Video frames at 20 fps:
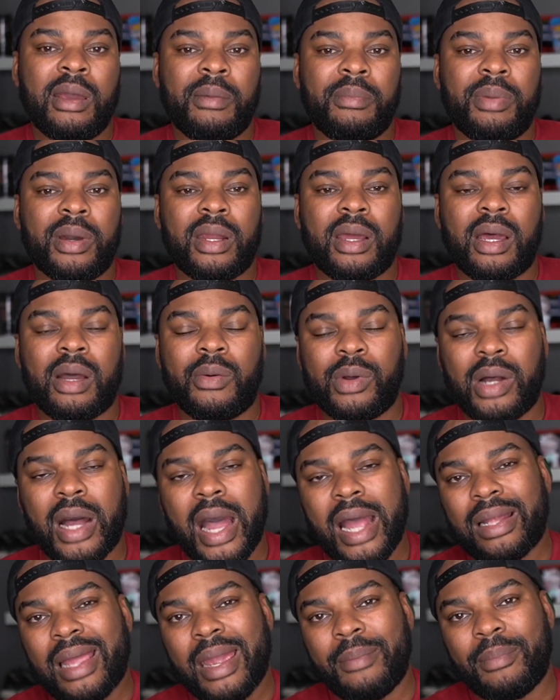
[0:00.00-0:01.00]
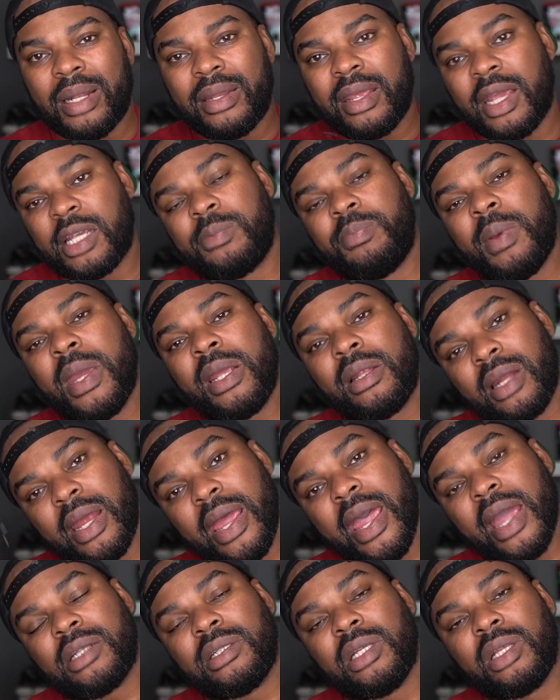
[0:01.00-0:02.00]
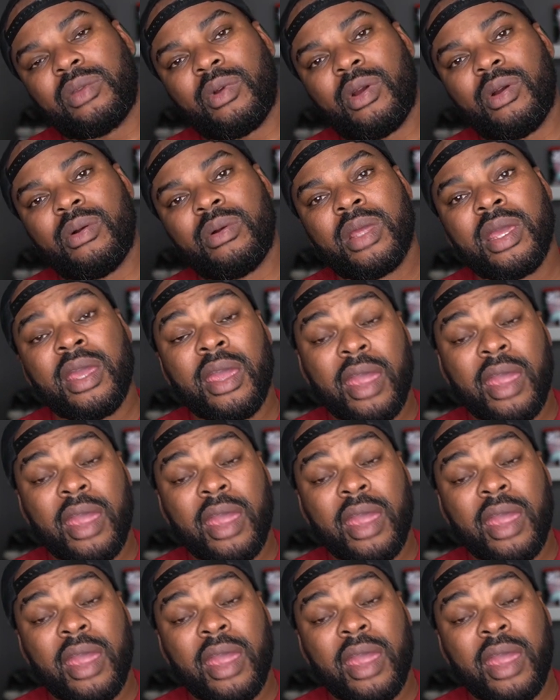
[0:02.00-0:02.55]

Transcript: But we'll highlight my next bait that I actually throw.